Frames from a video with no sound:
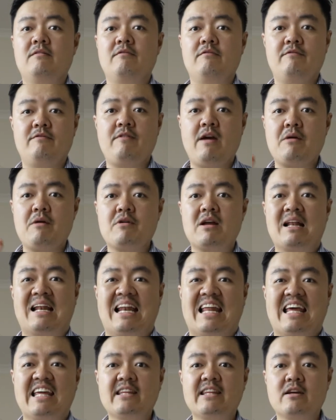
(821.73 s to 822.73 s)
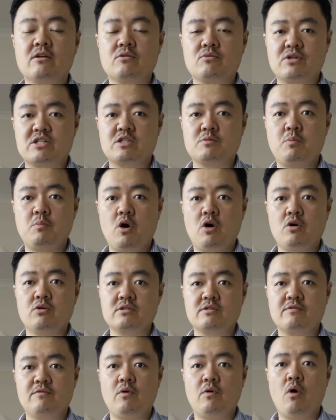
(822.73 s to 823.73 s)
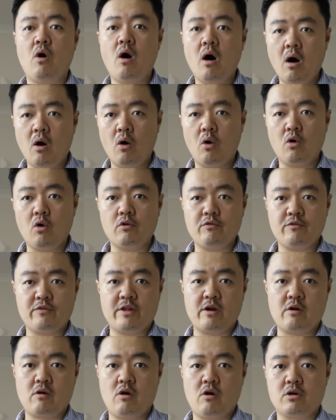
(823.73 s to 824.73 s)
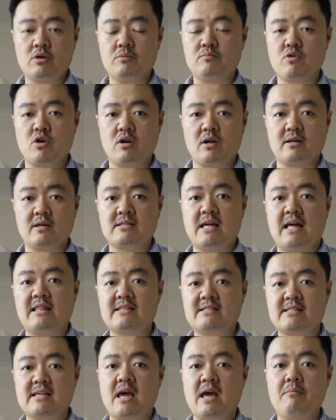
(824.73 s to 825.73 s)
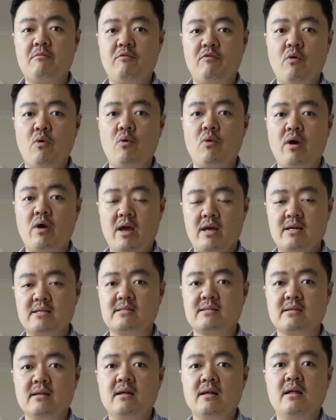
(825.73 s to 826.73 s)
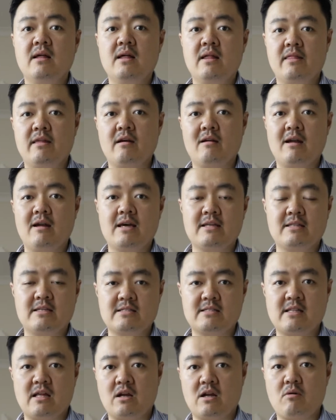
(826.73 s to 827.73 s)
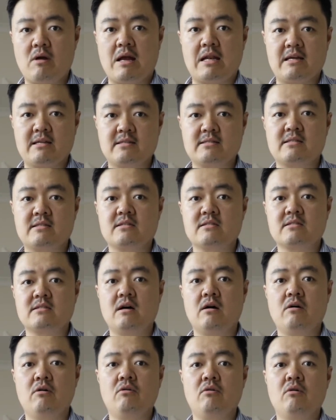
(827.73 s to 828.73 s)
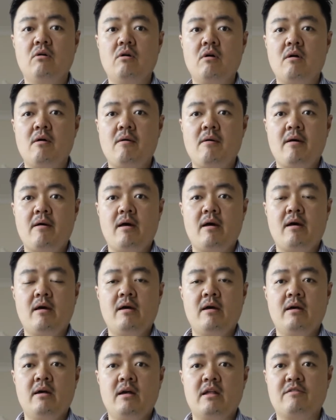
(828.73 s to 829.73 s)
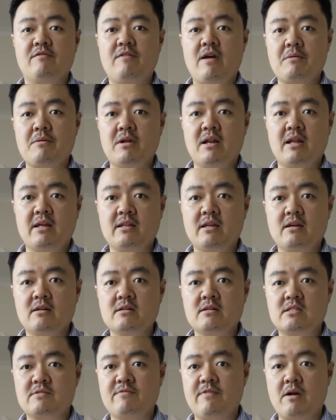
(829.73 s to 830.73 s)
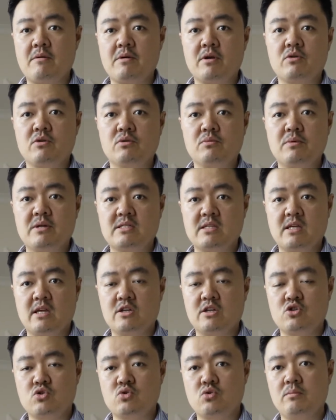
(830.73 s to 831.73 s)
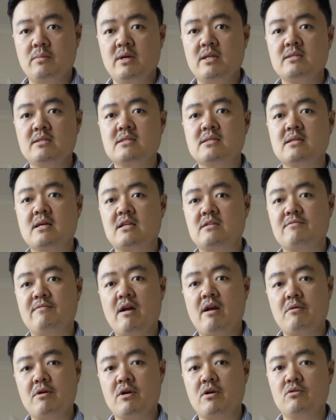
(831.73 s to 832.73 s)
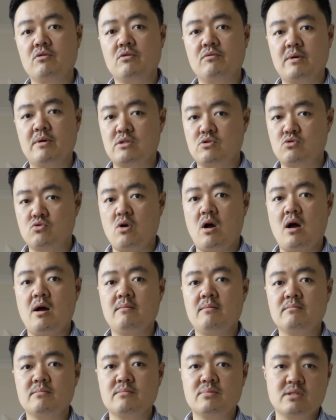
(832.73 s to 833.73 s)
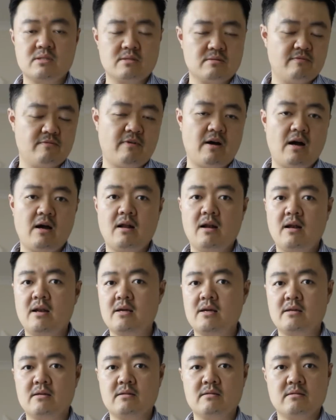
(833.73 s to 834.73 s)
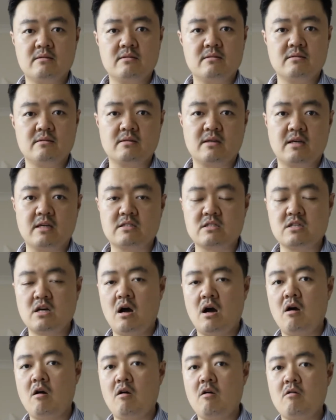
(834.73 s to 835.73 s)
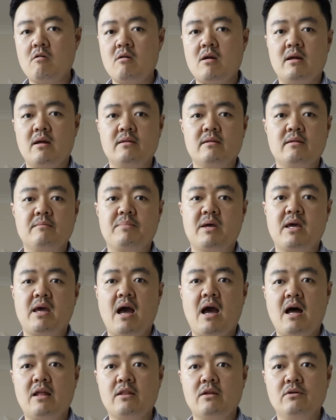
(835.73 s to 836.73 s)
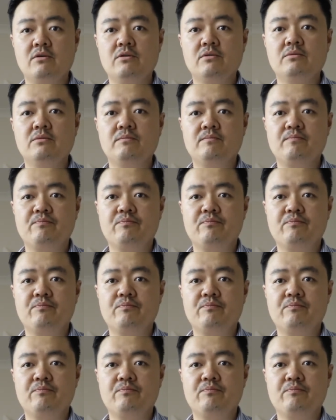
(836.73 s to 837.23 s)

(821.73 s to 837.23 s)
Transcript: very linear response for all of their audio products, and CM4 is their latest and greatest. So it's very linear, it's very good with instruments, it's very good with drums, violins, guitar, and piano.